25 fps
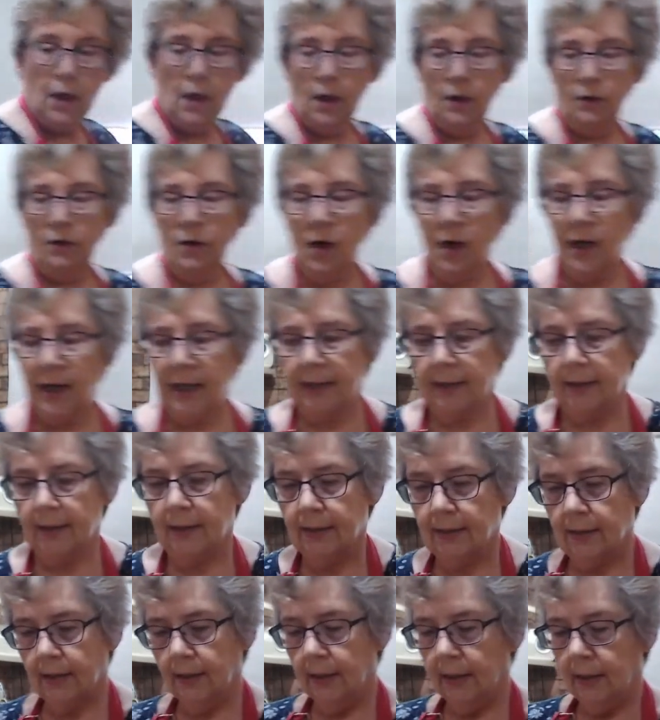Right.
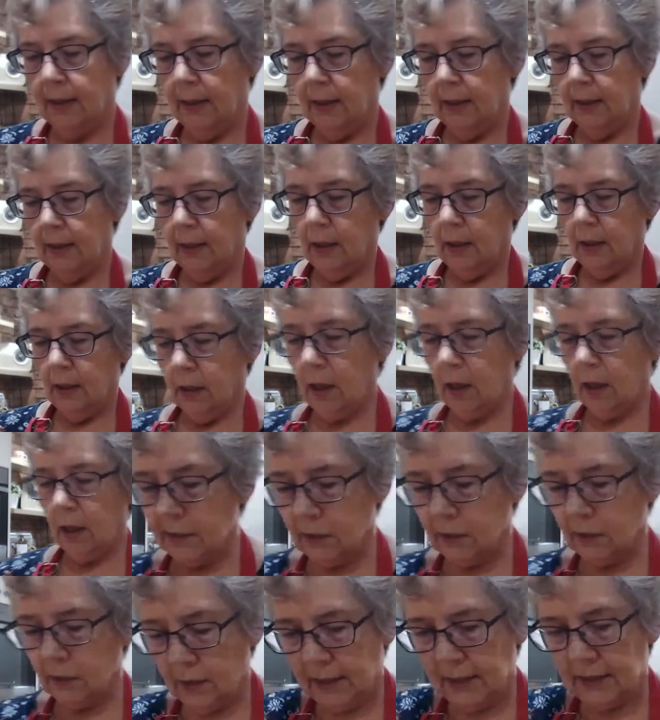
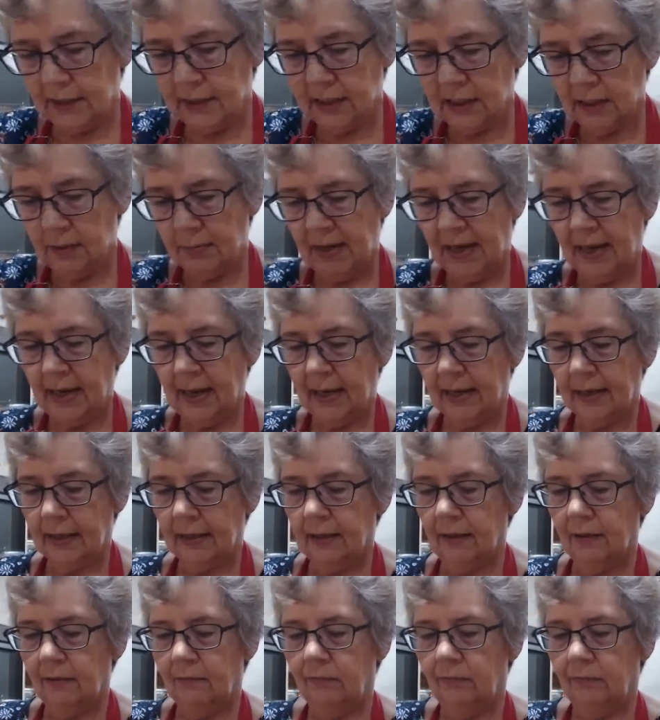Coleslaw into the bag.